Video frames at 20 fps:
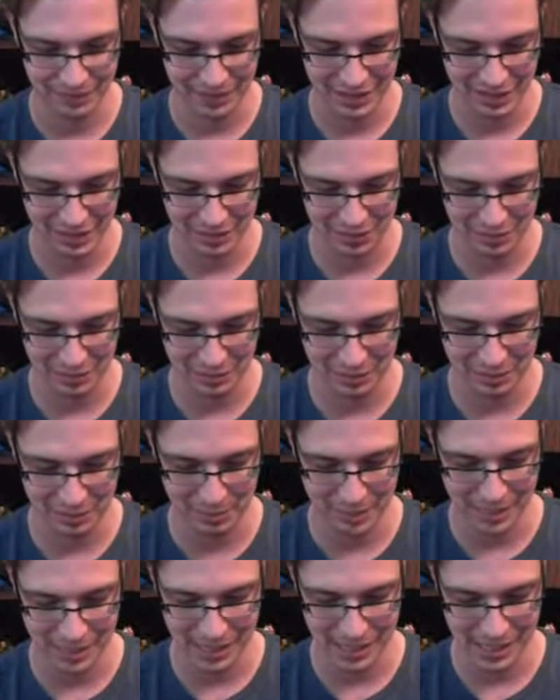Extreme
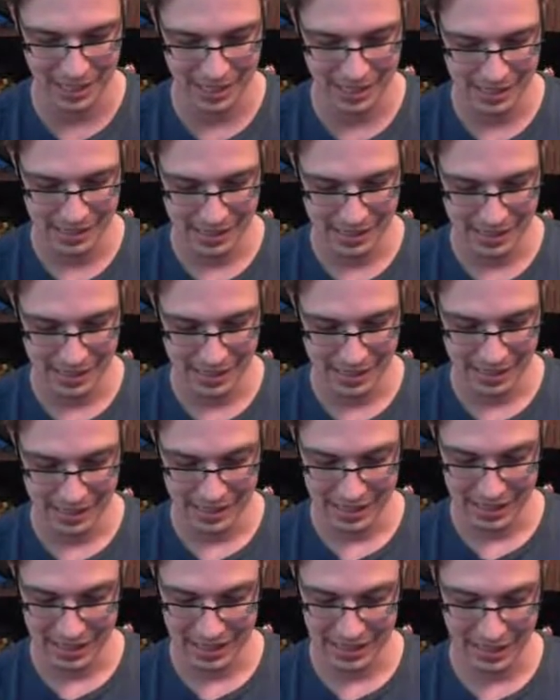speed.
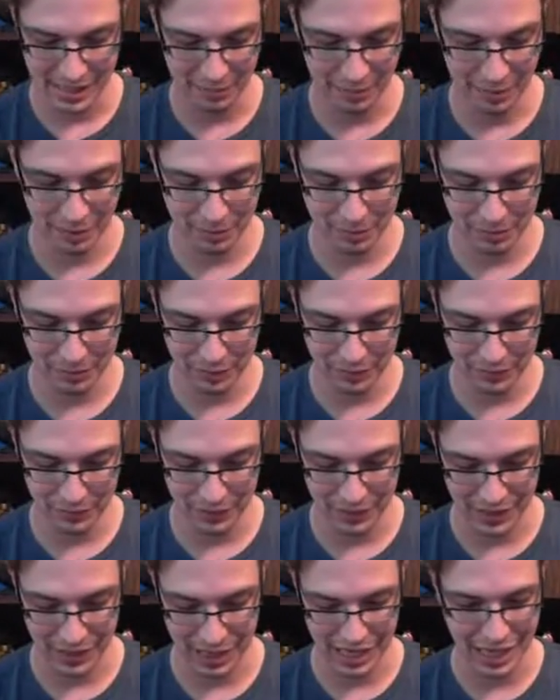I need the purple move.
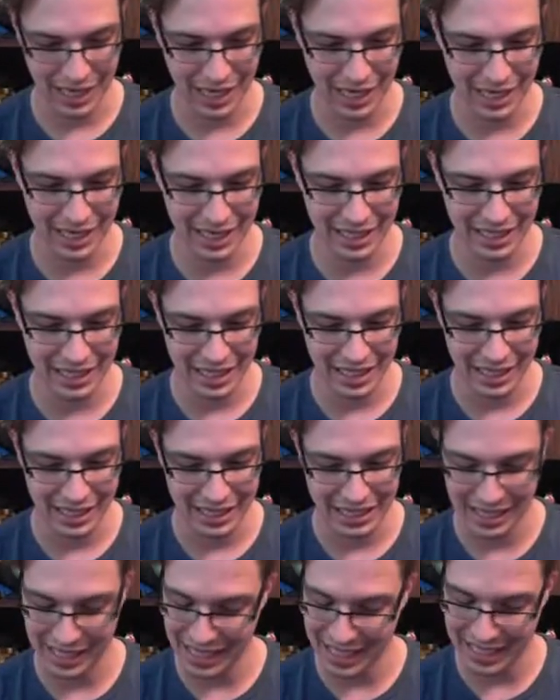I got it.
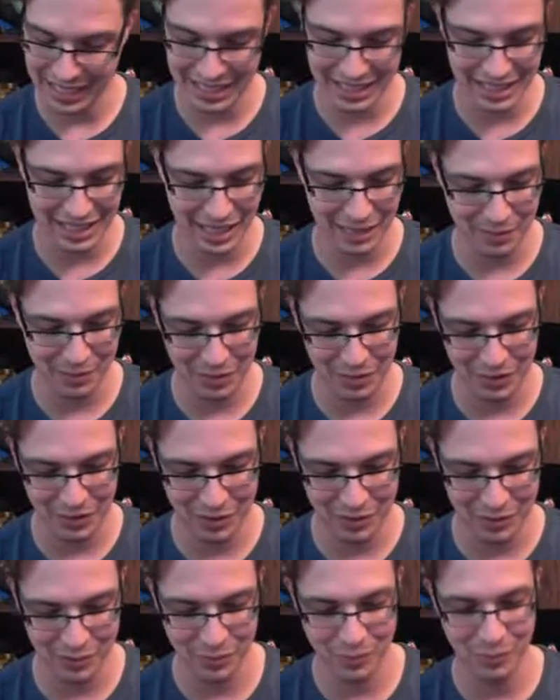He has the same one,
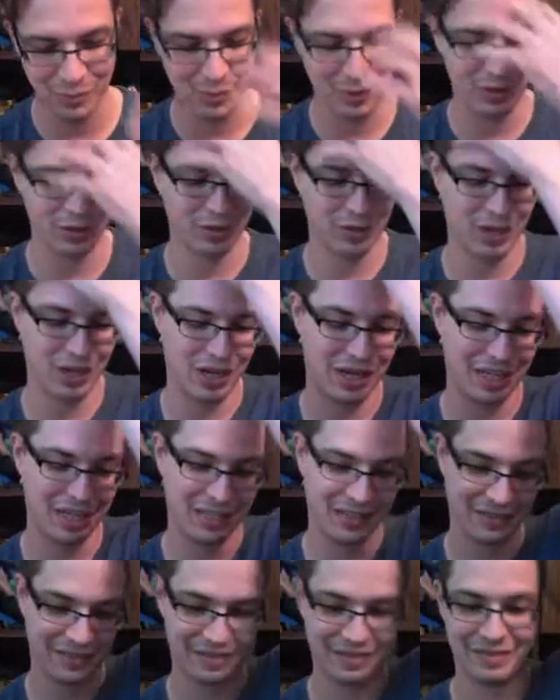though. We draw.
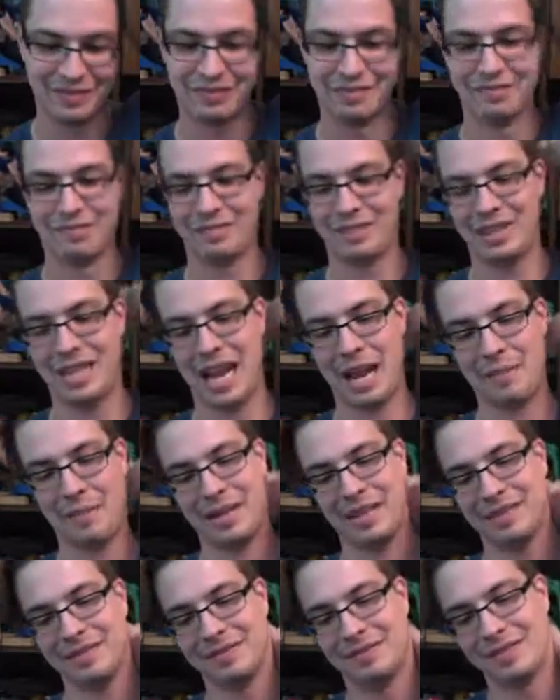Damn it.
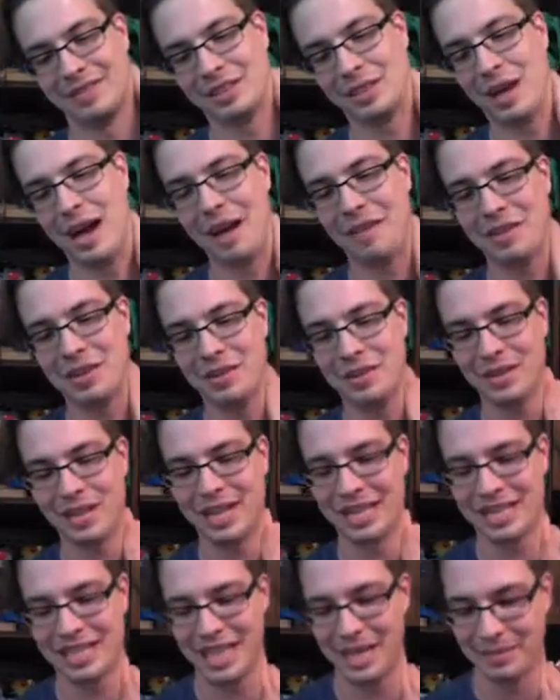So I'll have to do it
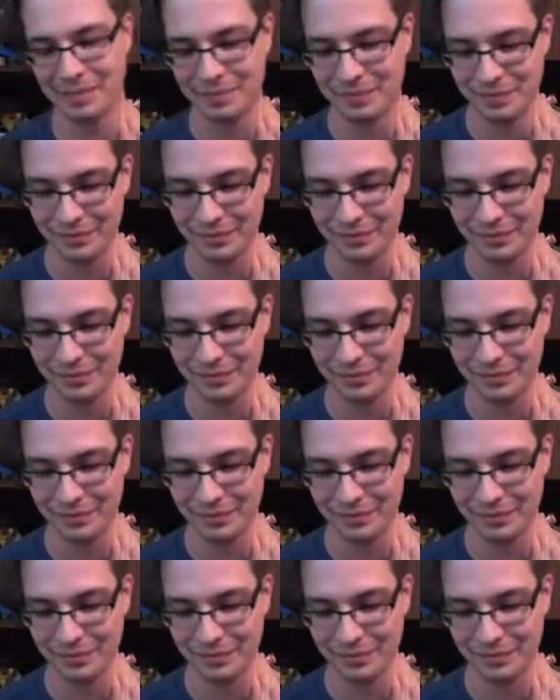next time.